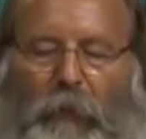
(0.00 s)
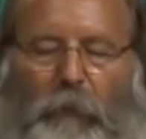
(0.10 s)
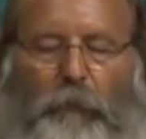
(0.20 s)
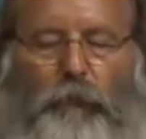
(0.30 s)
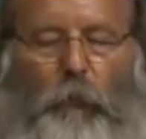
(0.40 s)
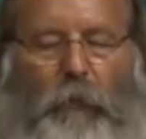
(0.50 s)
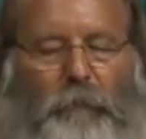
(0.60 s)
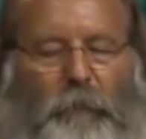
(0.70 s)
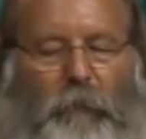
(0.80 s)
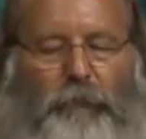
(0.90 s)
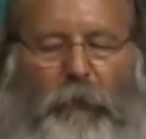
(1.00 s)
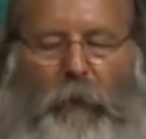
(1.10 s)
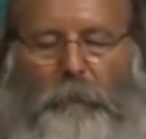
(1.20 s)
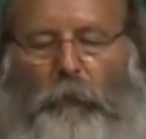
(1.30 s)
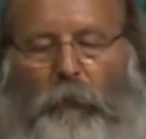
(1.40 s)
in the 25th
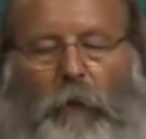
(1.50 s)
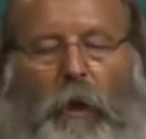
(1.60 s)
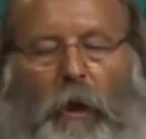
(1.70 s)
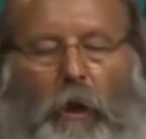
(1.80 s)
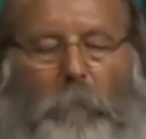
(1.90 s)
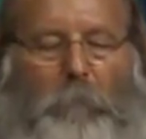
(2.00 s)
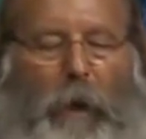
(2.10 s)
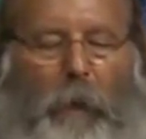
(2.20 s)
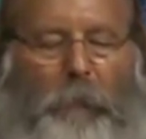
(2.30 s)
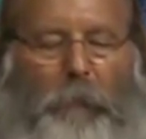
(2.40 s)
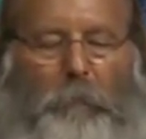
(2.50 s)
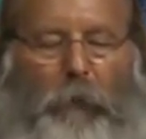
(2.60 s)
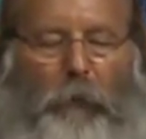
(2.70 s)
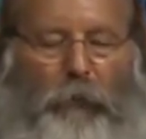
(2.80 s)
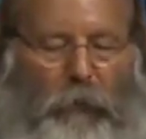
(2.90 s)
chapter about the
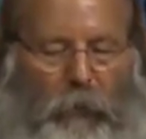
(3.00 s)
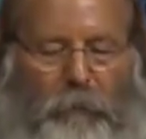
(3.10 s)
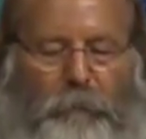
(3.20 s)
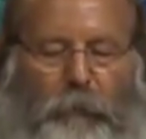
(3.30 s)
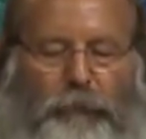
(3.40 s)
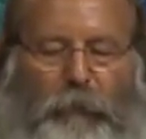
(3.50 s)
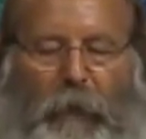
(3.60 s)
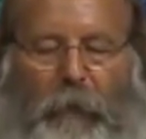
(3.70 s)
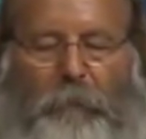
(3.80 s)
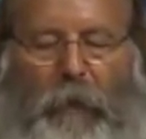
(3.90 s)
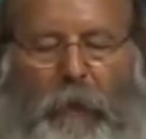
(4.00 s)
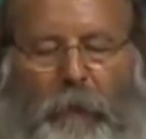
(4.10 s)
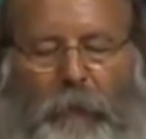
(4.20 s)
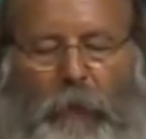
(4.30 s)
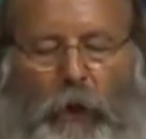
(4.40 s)
building of, verse 10,
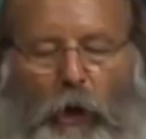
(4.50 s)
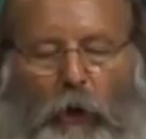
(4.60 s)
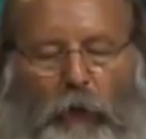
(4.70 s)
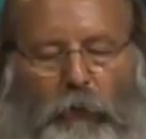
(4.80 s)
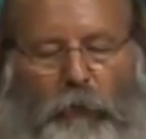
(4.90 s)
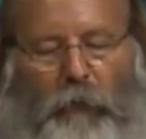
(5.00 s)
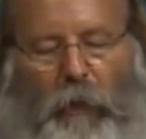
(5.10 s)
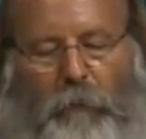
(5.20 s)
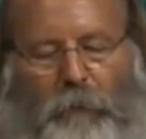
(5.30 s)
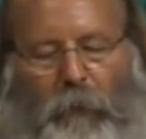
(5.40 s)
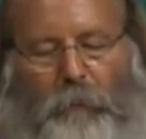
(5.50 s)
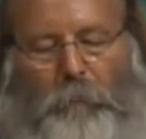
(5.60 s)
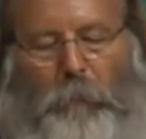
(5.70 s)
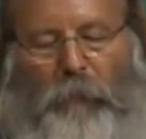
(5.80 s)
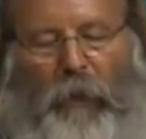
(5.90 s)
the Ark of the Covenant.
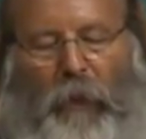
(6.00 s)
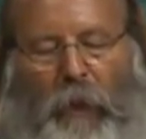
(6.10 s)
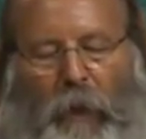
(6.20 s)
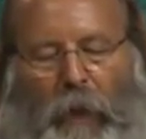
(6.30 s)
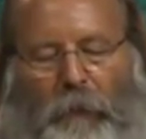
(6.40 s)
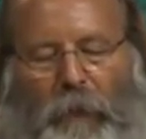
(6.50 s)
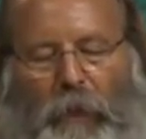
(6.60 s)
And